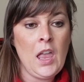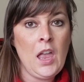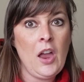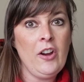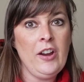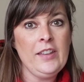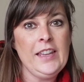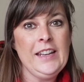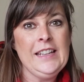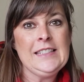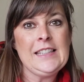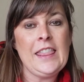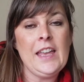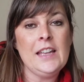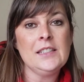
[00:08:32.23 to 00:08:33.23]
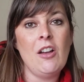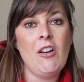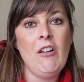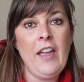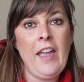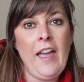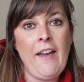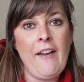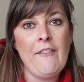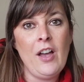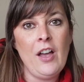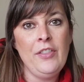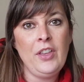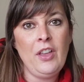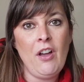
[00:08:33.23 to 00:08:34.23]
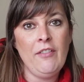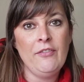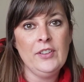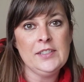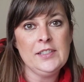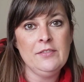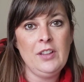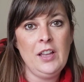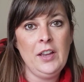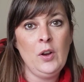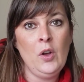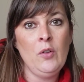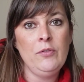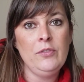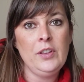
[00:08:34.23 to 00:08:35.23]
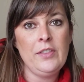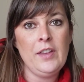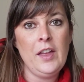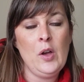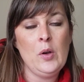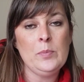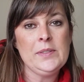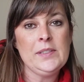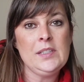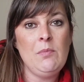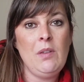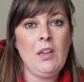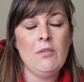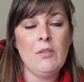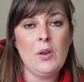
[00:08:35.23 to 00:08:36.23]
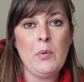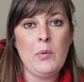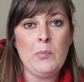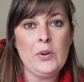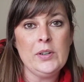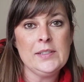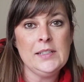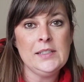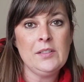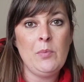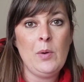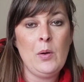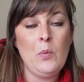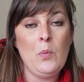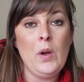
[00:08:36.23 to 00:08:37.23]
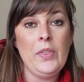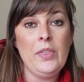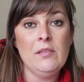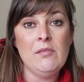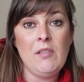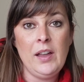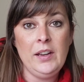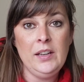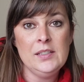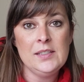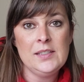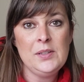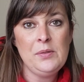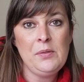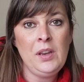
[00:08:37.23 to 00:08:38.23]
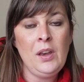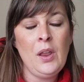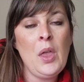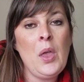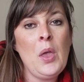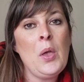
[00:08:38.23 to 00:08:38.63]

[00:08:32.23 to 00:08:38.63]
All right, ladies, that's all I have on the offensive line. Hopefully that helps to make a little bit more sense about what the line is doing.